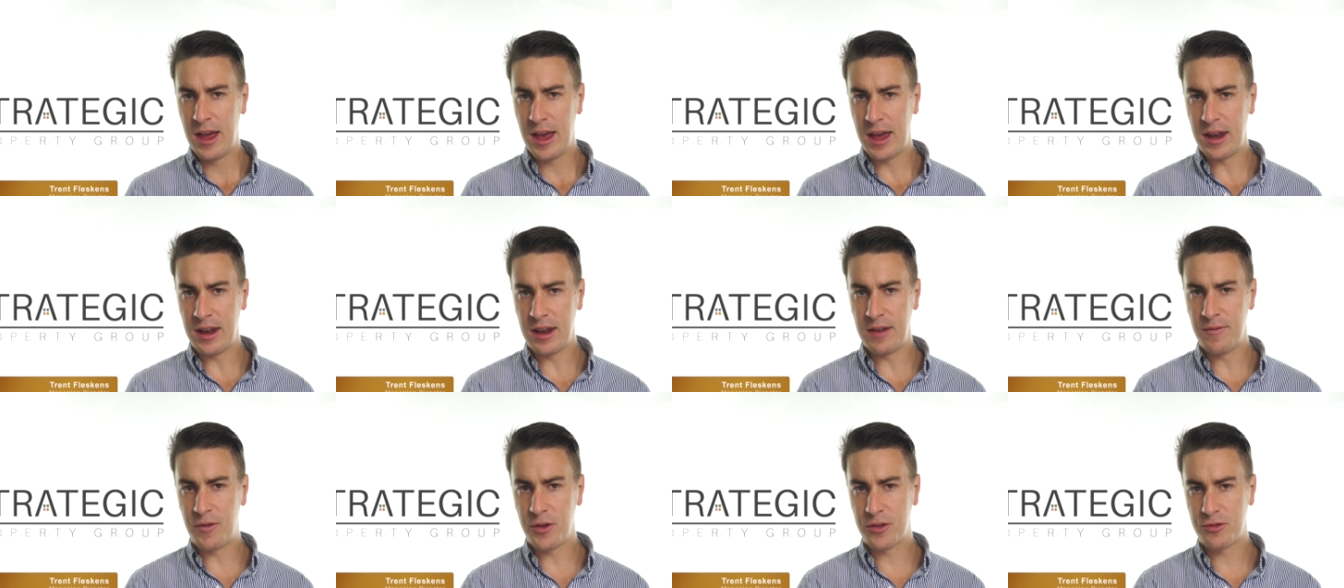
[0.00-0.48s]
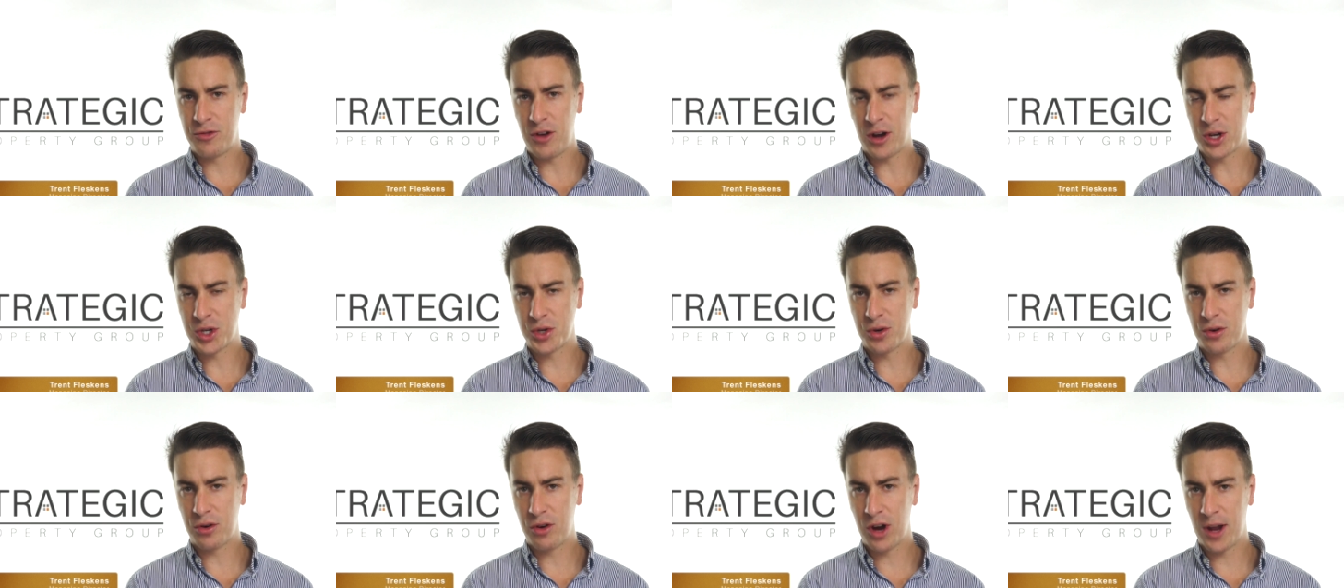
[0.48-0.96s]
an
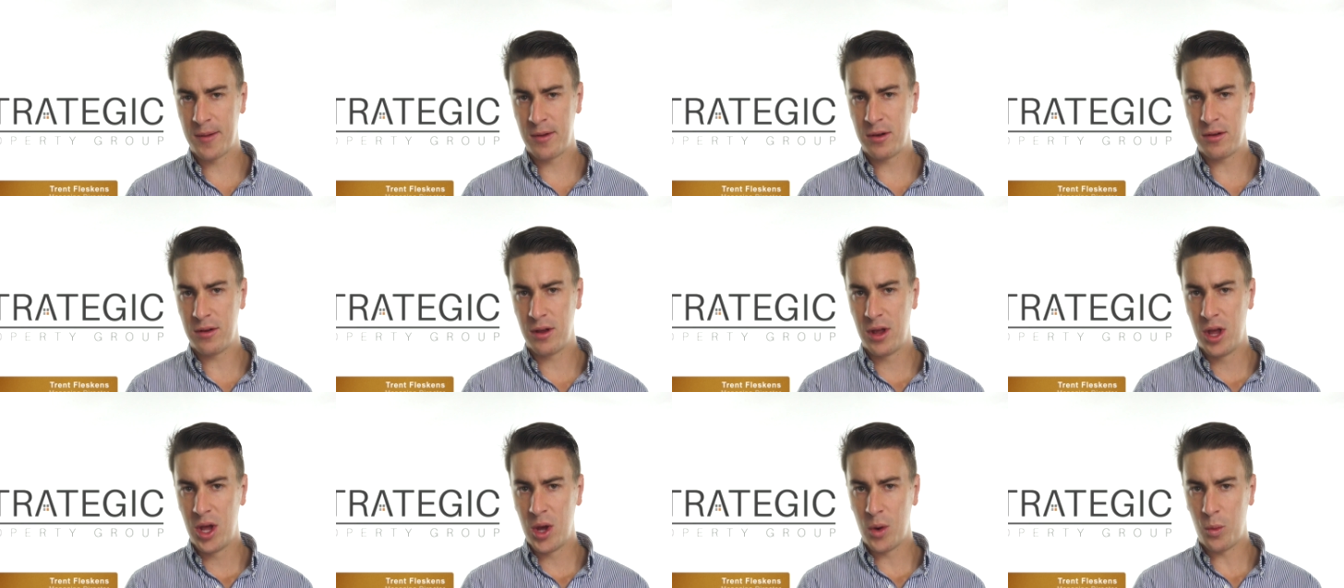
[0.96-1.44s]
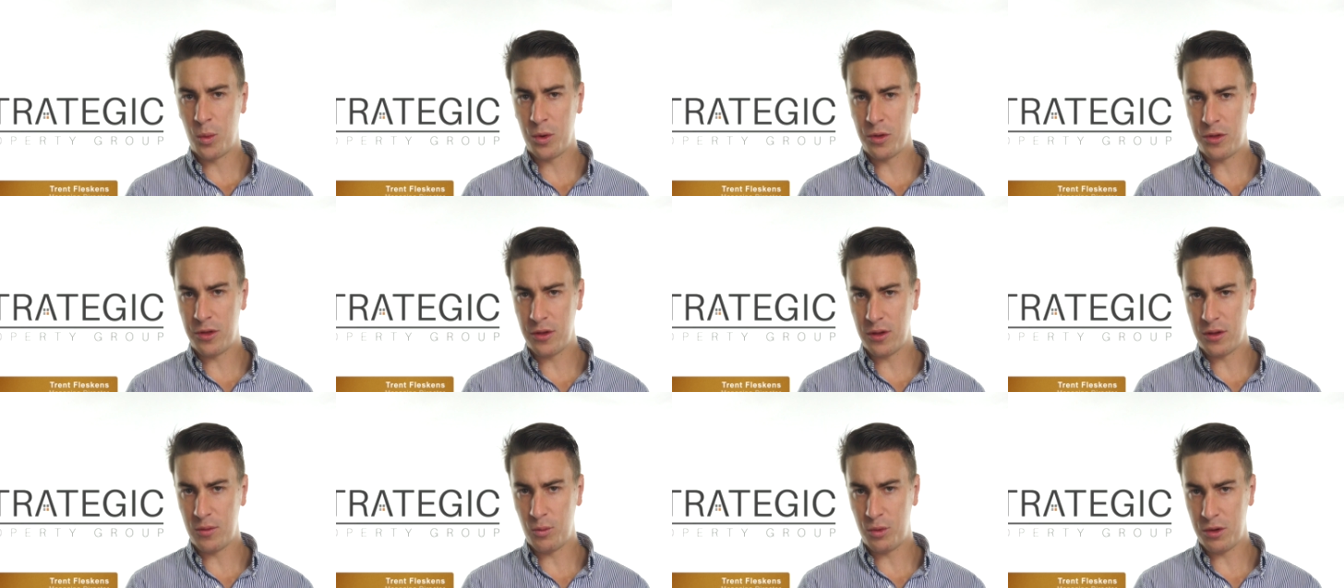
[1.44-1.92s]
infrastructure agreement
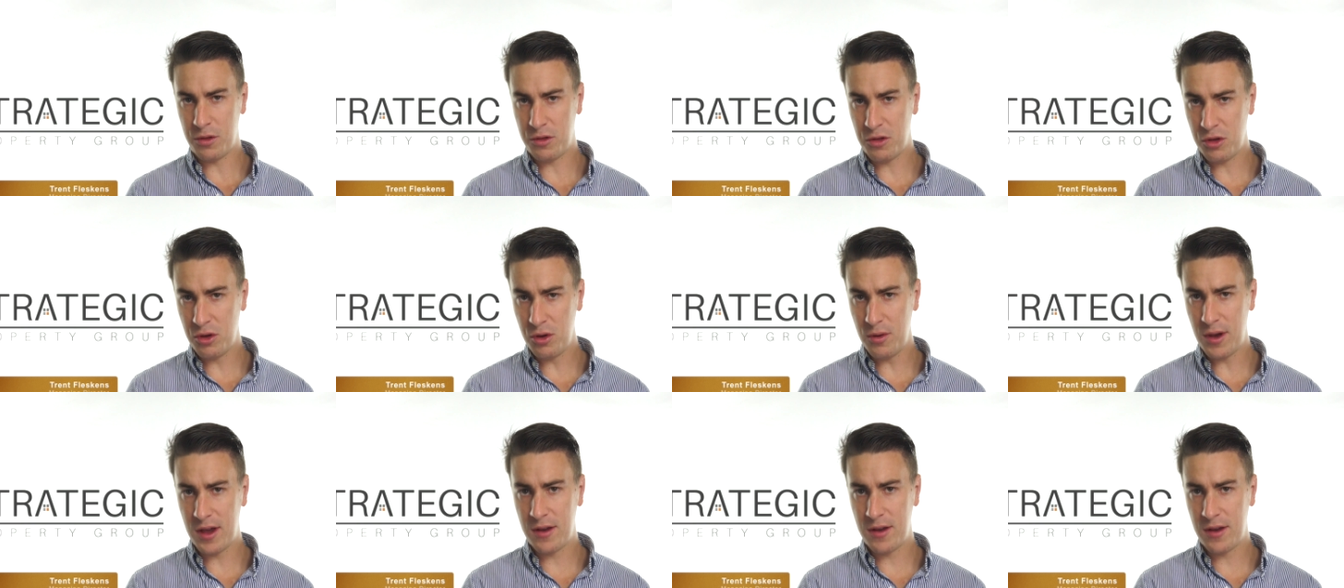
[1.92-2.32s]
with you